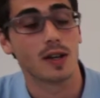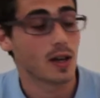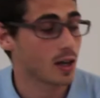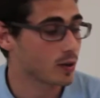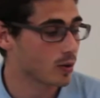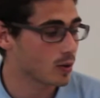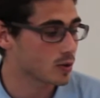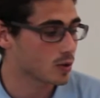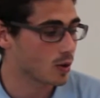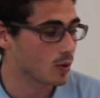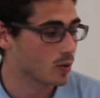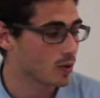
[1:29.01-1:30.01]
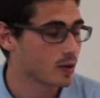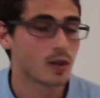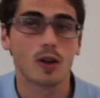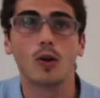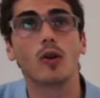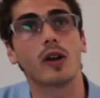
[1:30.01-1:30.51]
and also
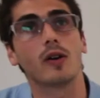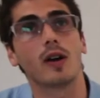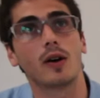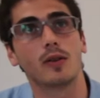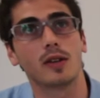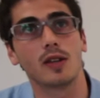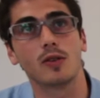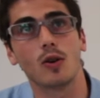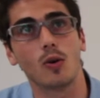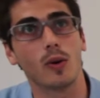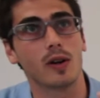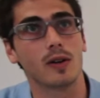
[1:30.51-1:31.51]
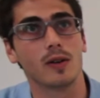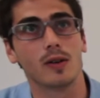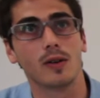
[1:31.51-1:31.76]
look around and know where